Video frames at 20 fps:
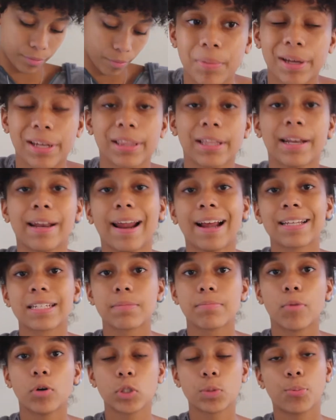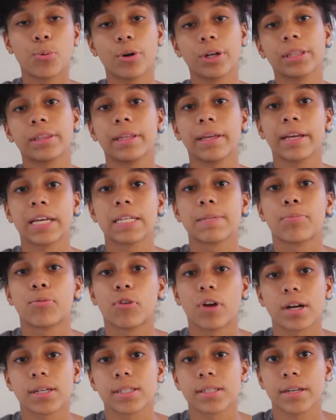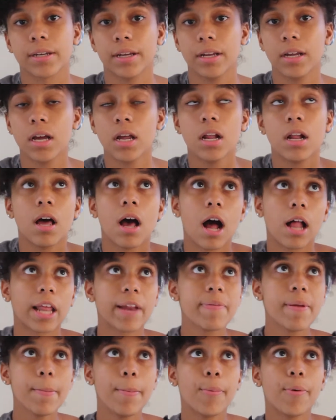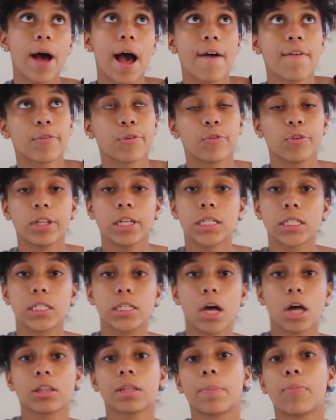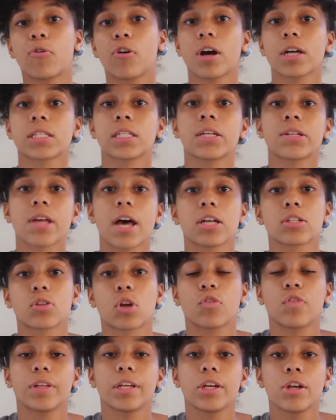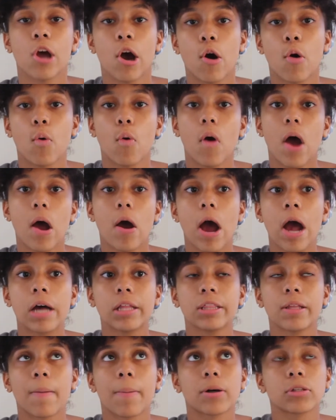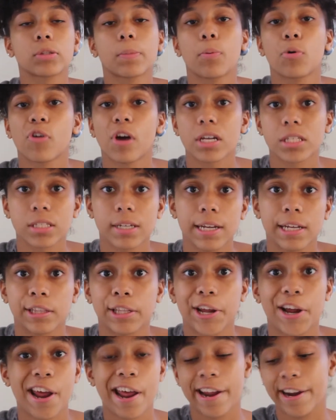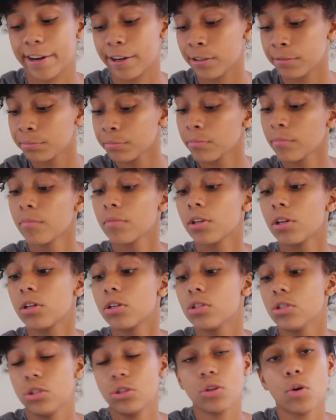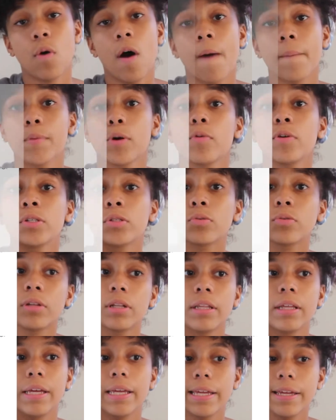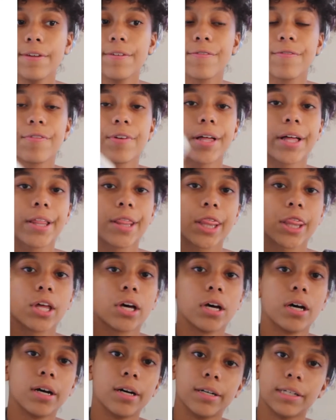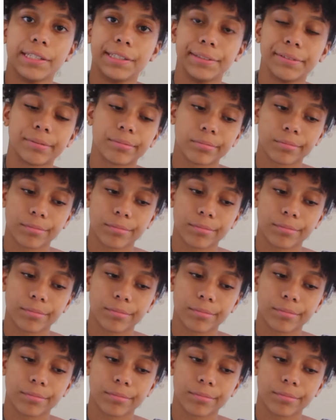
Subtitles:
Being the next most important thing is porosity. A lot of people haven't really done the porosity test or really know about the porosity in their hair. So I'm going to leave the